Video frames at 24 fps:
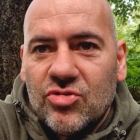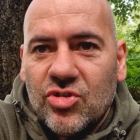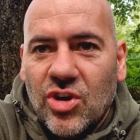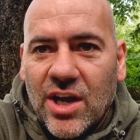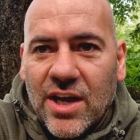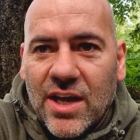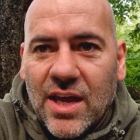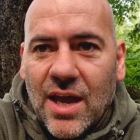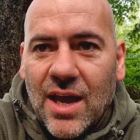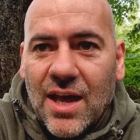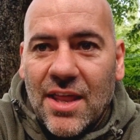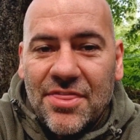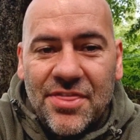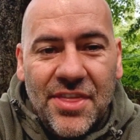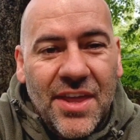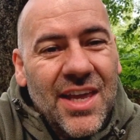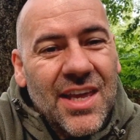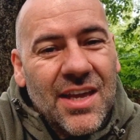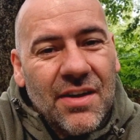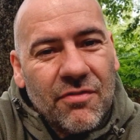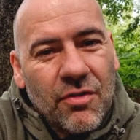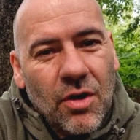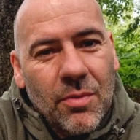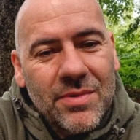I
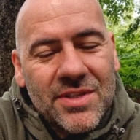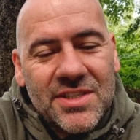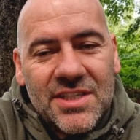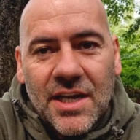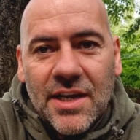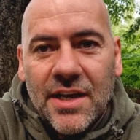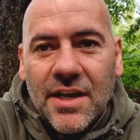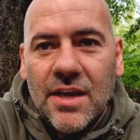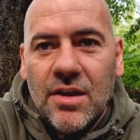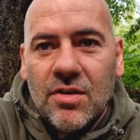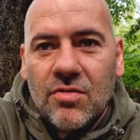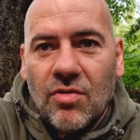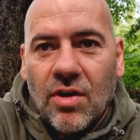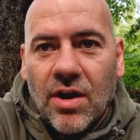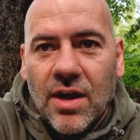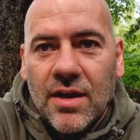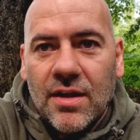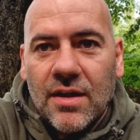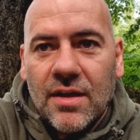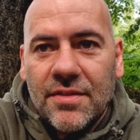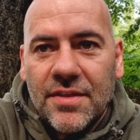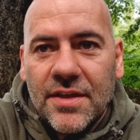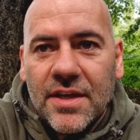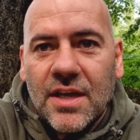think I've got my technique
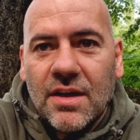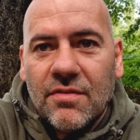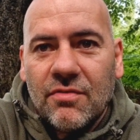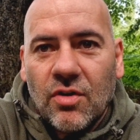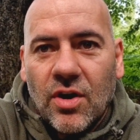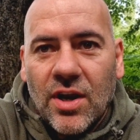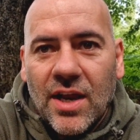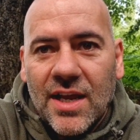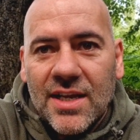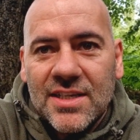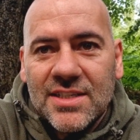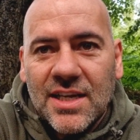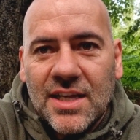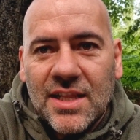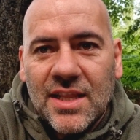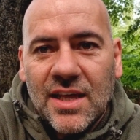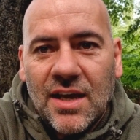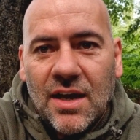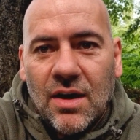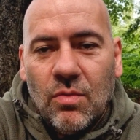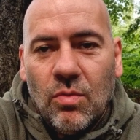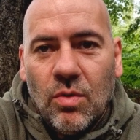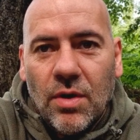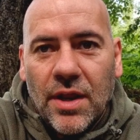right. I think I've got it
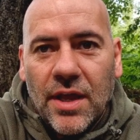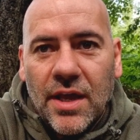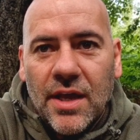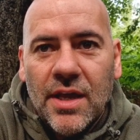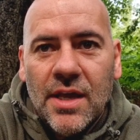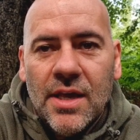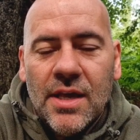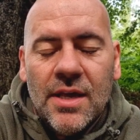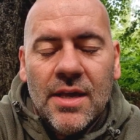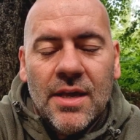exactly how I want it.